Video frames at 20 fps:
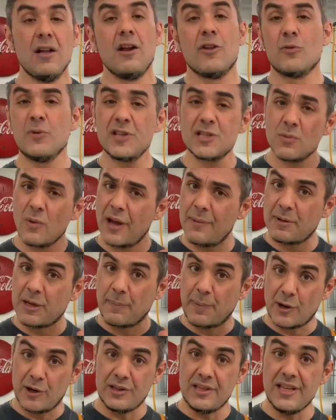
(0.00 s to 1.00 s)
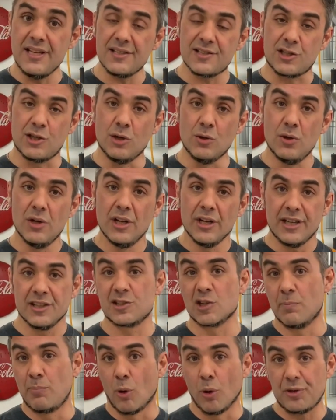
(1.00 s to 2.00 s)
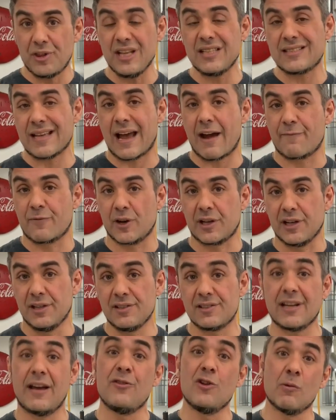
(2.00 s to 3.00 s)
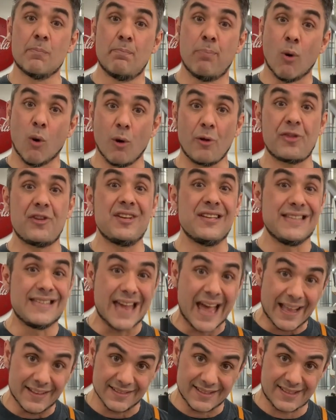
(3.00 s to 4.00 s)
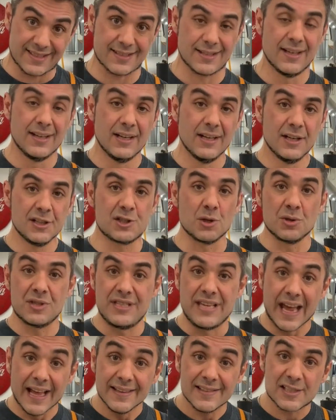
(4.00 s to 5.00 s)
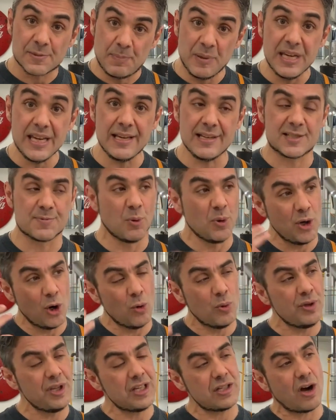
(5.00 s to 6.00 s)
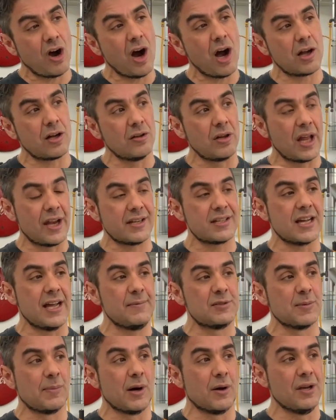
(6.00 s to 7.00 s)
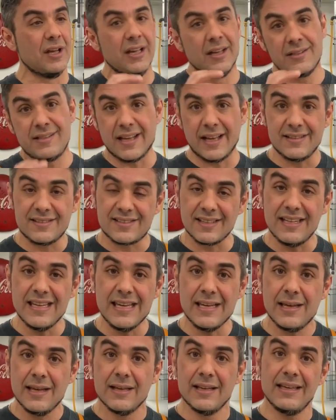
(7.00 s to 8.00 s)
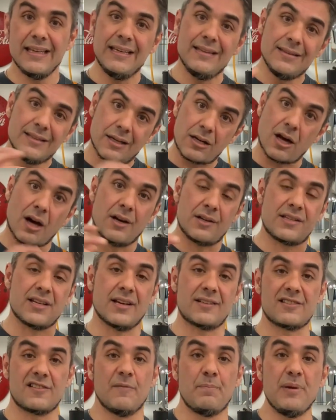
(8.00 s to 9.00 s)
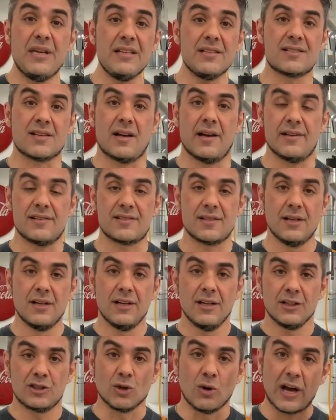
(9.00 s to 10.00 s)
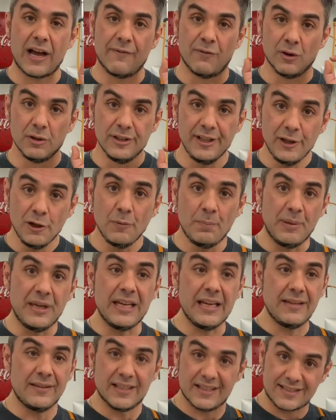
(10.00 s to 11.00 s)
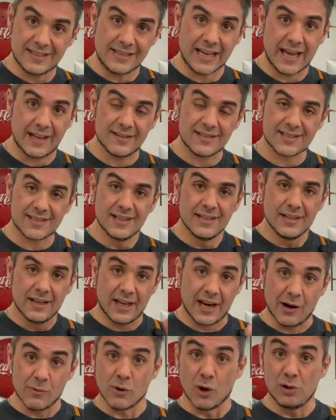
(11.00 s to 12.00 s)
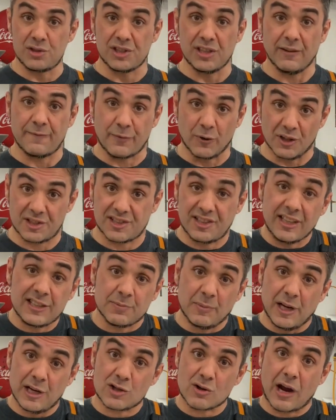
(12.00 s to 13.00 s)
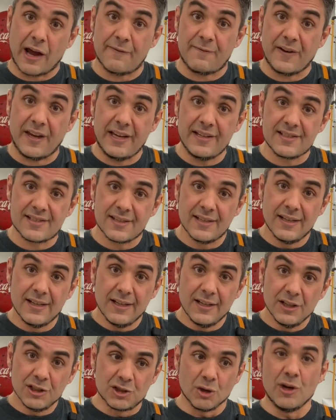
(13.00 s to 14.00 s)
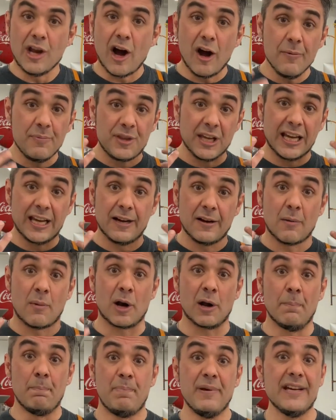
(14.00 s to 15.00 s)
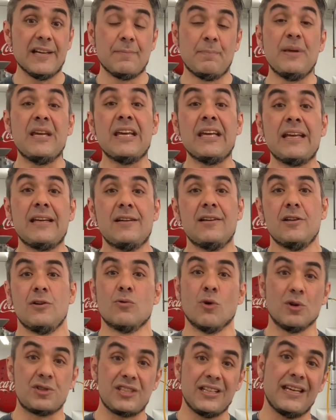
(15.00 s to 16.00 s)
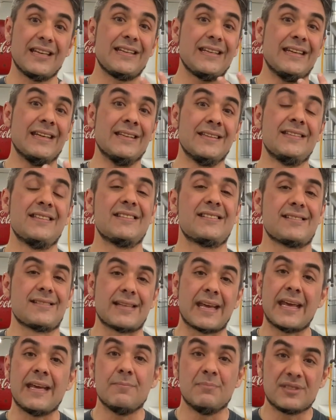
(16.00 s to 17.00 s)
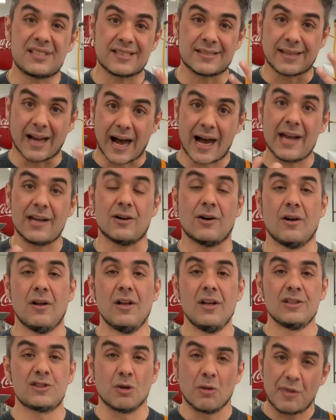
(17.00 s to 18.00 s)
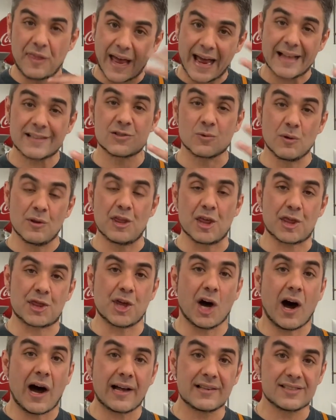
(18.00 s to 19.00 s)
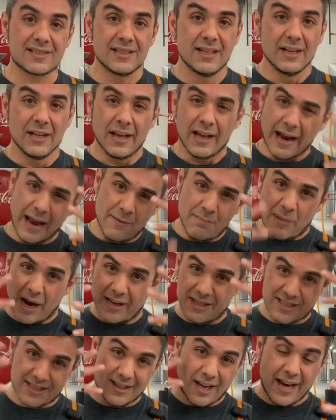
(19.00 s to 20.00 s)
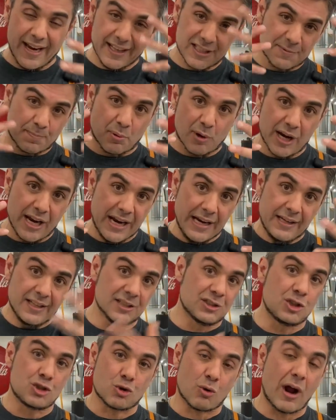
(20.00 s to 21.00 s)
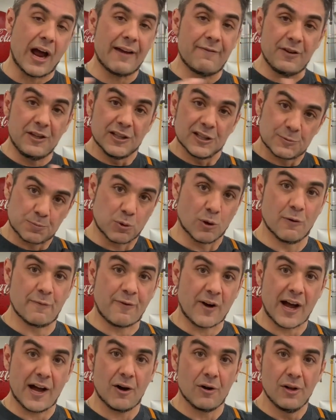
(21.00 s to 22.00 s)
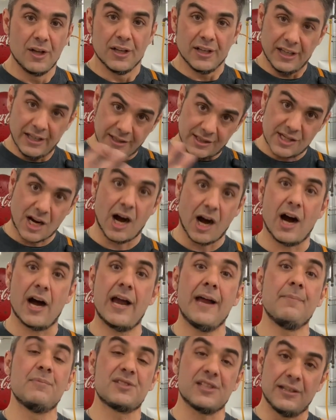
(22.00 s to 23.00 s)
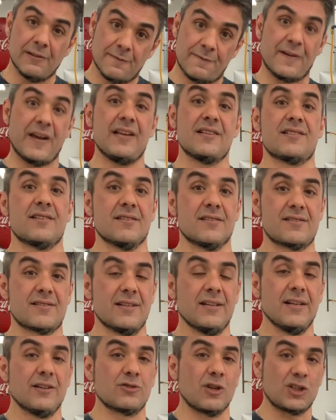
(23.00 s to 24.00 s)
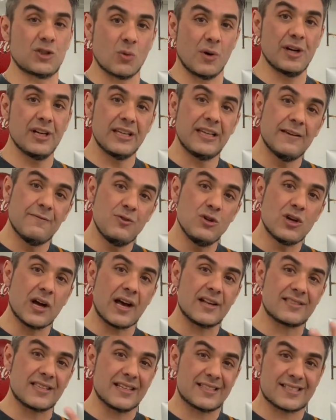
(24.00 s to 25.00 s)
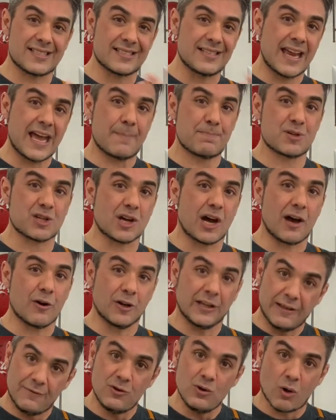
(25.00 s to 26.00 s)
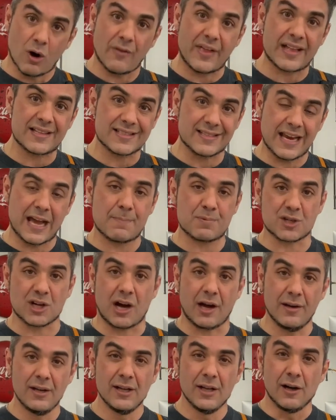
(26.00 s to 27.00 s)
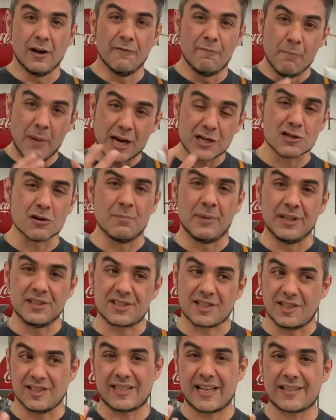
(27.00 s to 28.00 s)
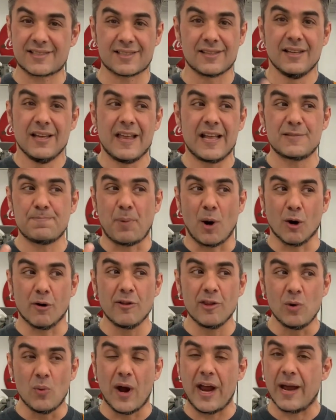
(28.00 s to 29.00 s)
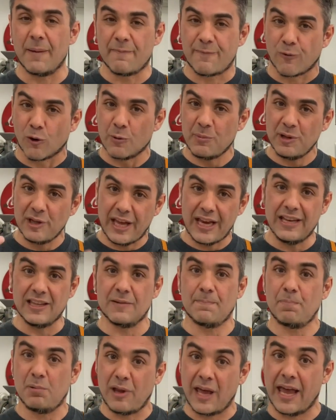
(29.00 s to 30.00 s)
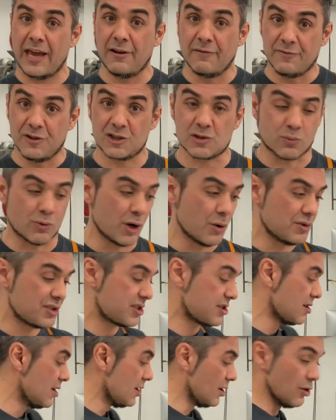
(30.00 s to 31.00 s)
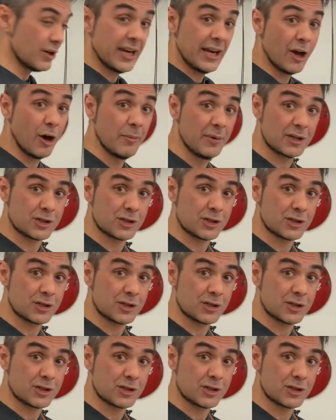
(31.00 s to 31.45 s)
The reason why I'm comparing these two is they're both East Africans and they're both dense. So dense beans. We don't really talk a lot of times about density in the context of bean size. So I have a little bean that's dense and I roast it for a 6-minute dry phase. So now I'm thinking about a big bean, roasting it in the same style. So that's where the thoughts and my science brain is driving this profile in times and phases. So I just wanted to give you guys that snapshot, or give you all that snapshot of measurements, because that's part of the way I'm formulating the plan of this roast. Okay, now I'm going to